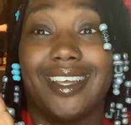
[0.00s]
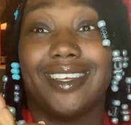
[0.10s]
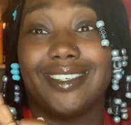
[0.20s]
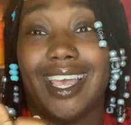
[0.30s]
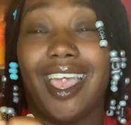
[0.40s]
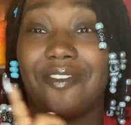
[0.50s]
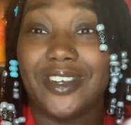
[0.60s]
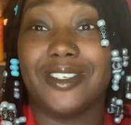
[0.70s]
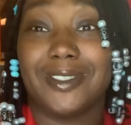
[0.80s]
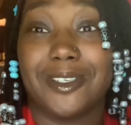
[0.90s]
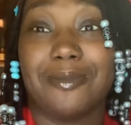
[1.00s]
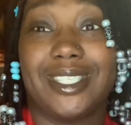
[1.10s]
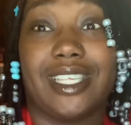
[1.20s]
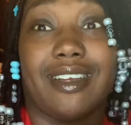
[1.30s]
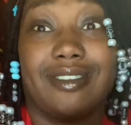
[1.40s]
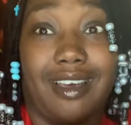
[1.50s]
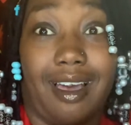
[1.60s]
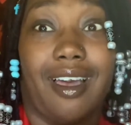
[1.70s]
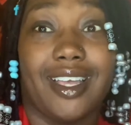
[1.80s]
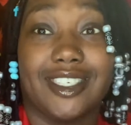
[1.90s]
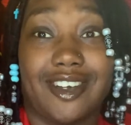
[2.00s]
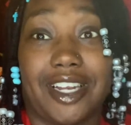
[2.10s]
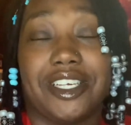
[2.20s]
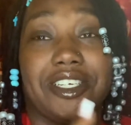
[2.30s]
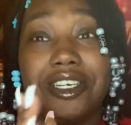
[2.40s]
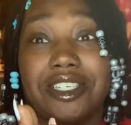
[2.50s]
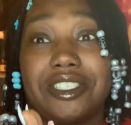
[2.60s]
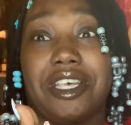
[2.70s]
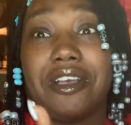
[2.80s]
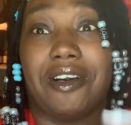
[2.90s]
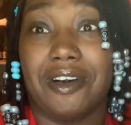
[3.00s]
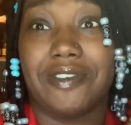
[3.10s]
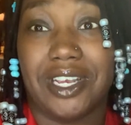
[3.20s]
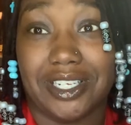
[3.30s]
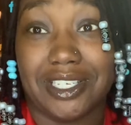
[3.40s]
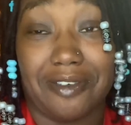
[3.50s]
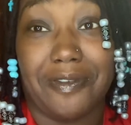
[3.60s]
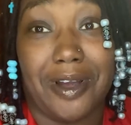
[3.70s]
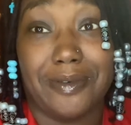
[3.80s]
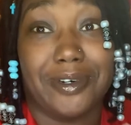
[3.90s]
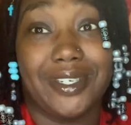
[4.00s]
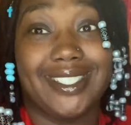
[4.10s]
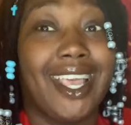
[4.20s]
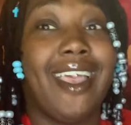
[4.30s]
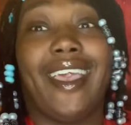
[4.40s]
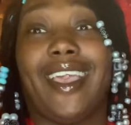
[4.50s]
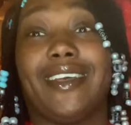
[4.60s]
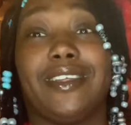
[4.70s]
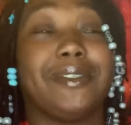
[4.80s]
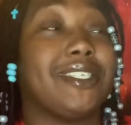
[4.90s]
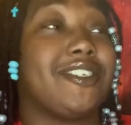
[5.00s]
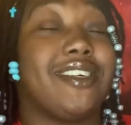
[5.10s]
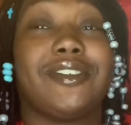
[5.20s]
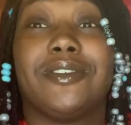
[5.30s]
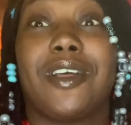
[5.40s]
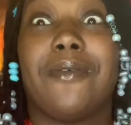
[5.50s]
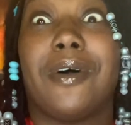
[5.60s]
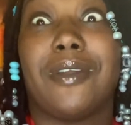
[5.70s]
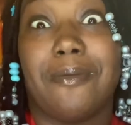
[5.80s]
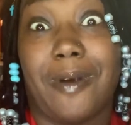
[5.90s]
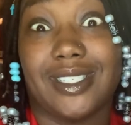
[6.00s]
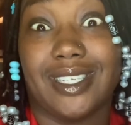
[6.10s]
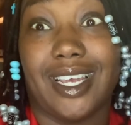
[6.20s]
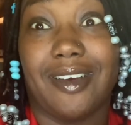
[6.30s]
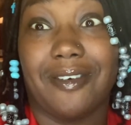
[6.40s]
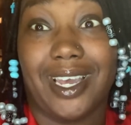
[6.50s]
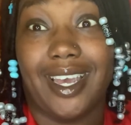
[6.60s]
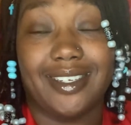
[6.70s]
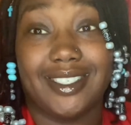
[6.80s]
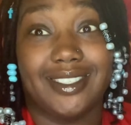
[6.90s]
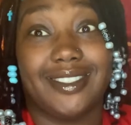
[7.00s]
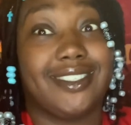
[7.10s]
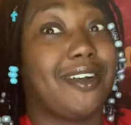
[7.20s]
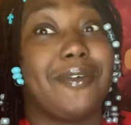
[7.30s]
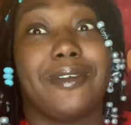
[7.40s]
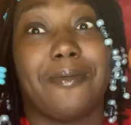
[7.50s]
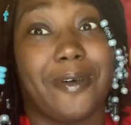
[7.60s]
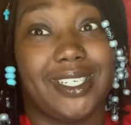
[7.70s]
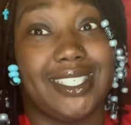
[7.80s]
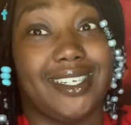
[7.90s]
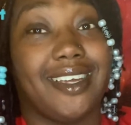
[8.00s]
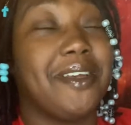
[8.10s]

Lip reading: half of the YouTube sector is trying to get her to take over the anti-fraud warriors. And let me see a transcript, don't want no parts of that, okay? She don't want no parts of that.